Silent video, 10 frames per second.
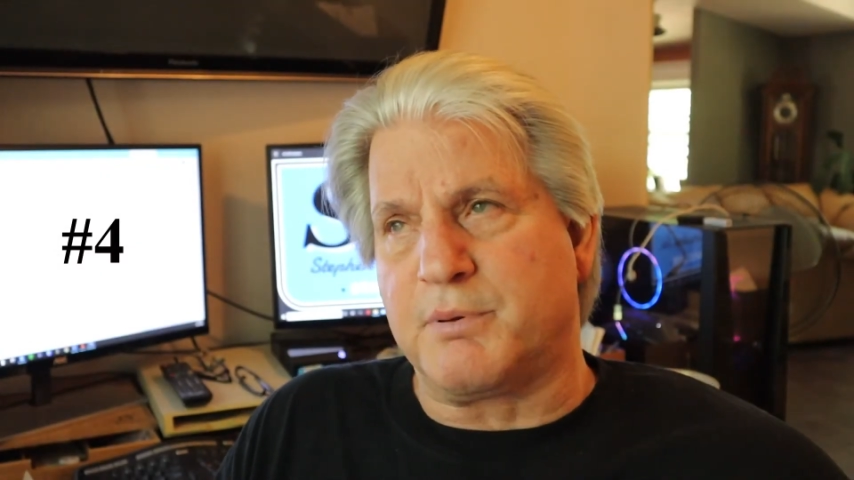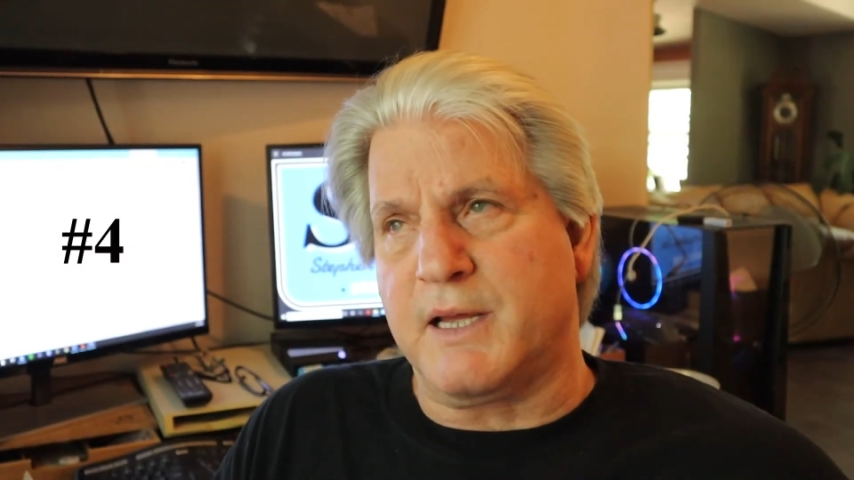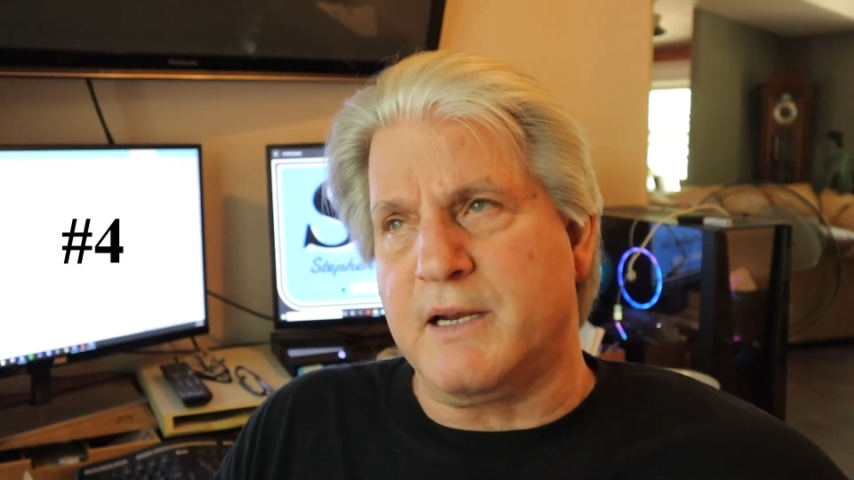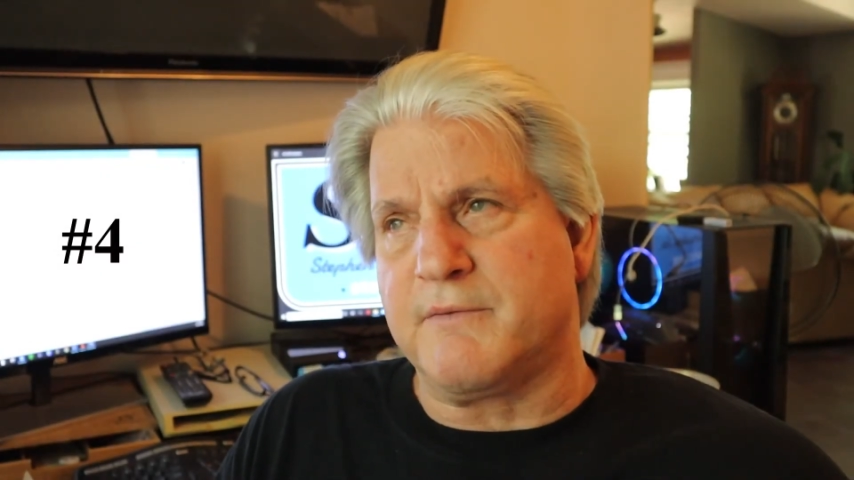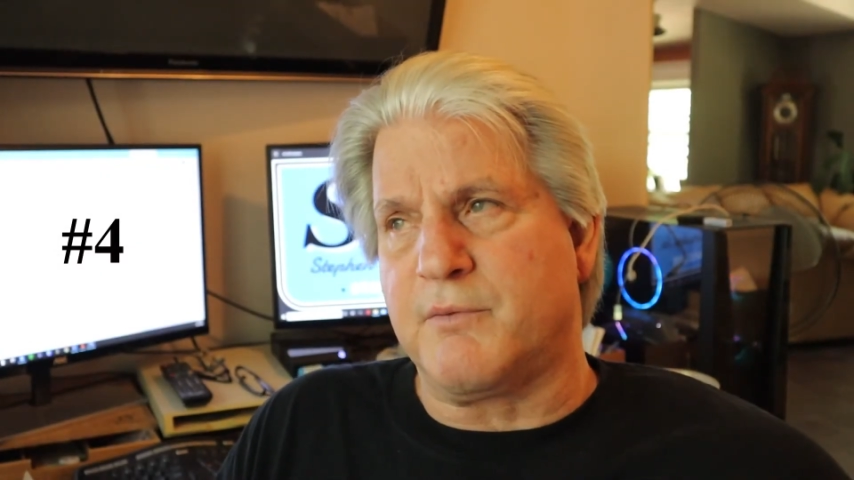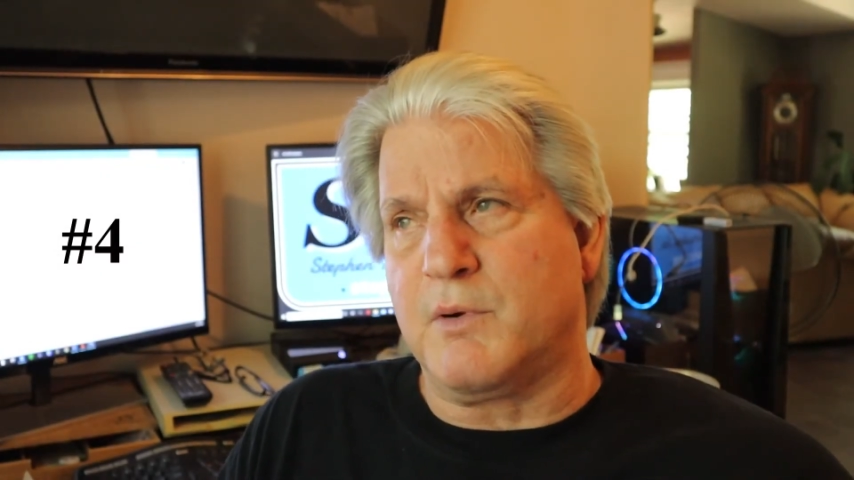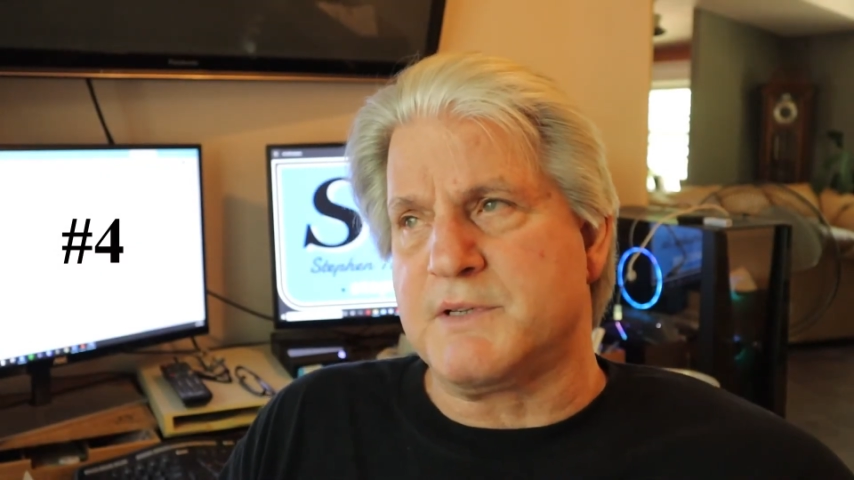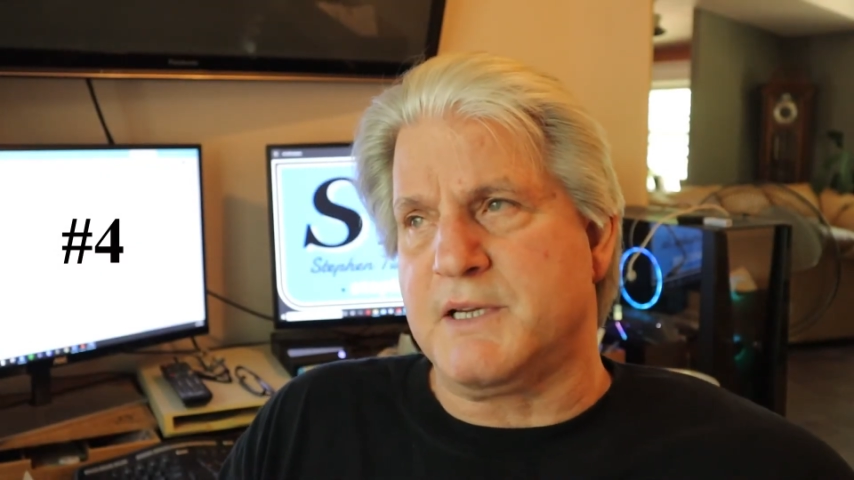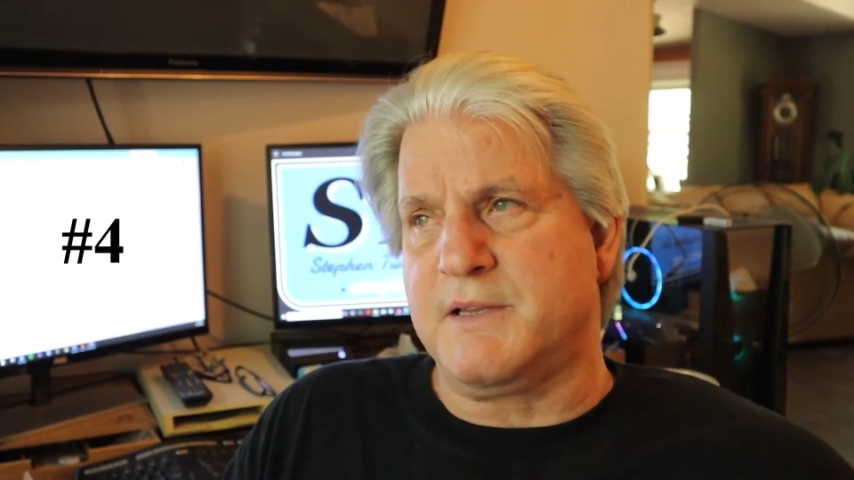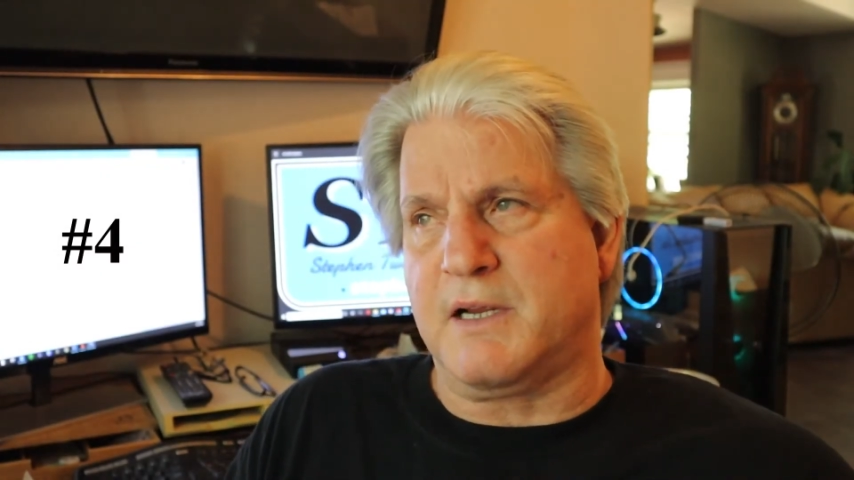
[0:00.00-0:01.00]
plaintiff,
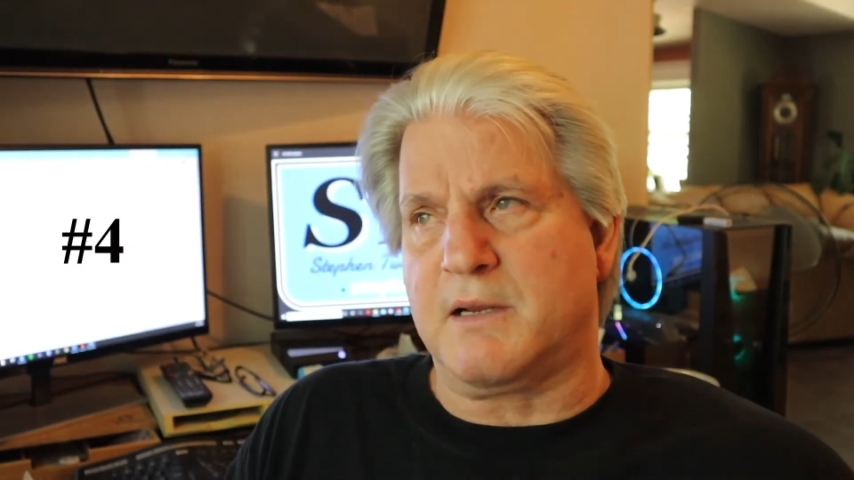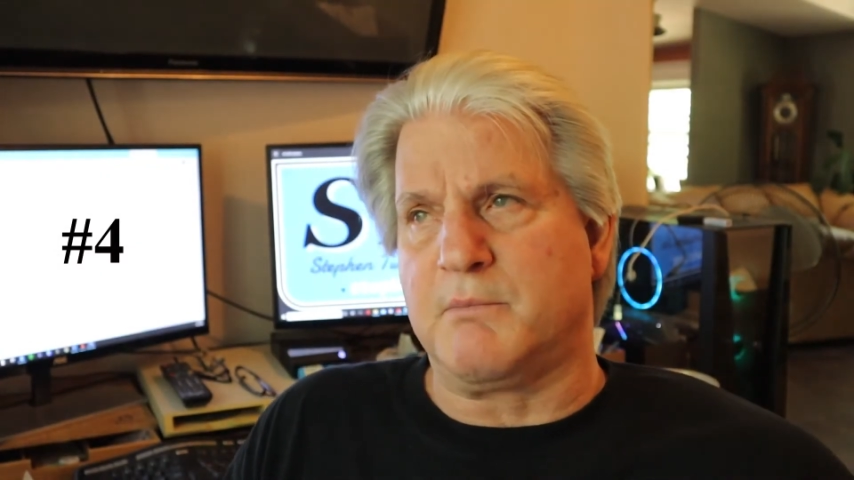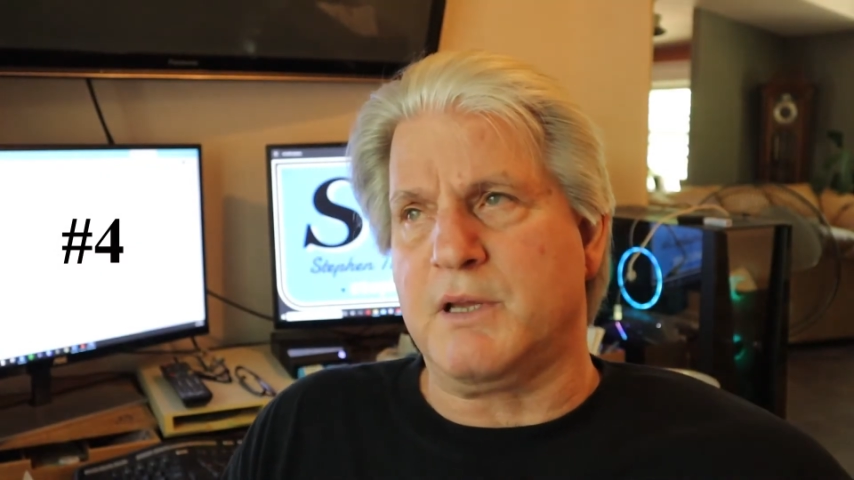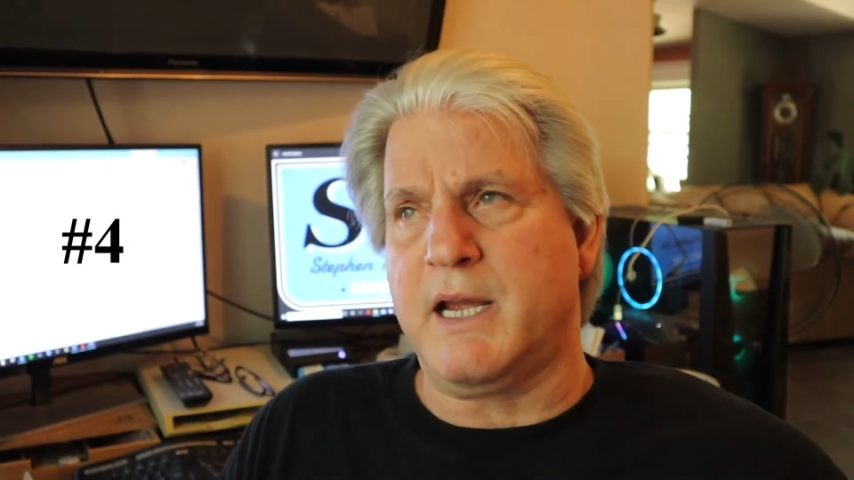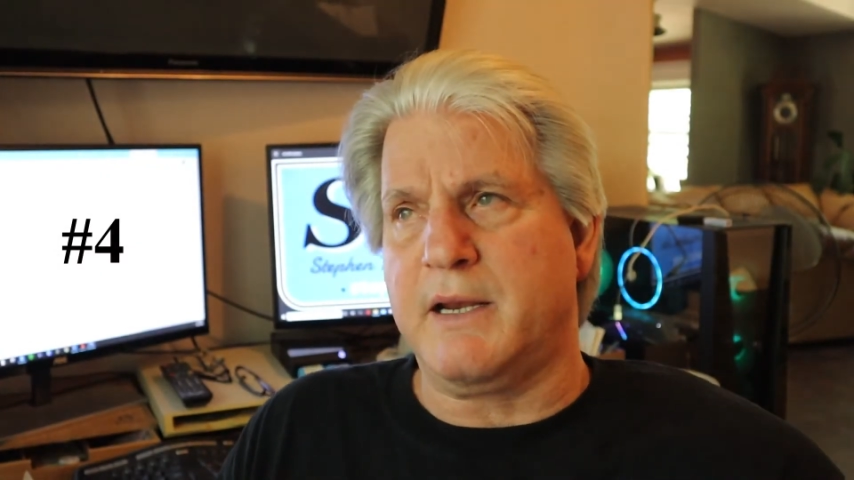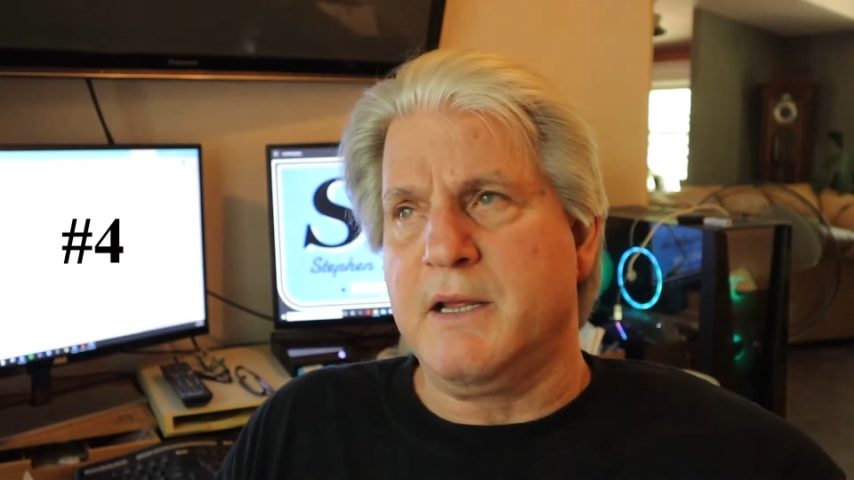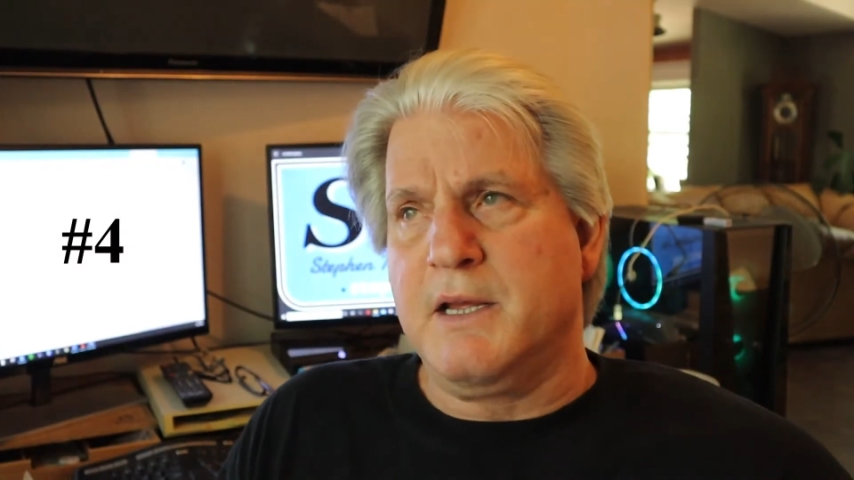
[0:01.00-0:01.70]
once in the complaint,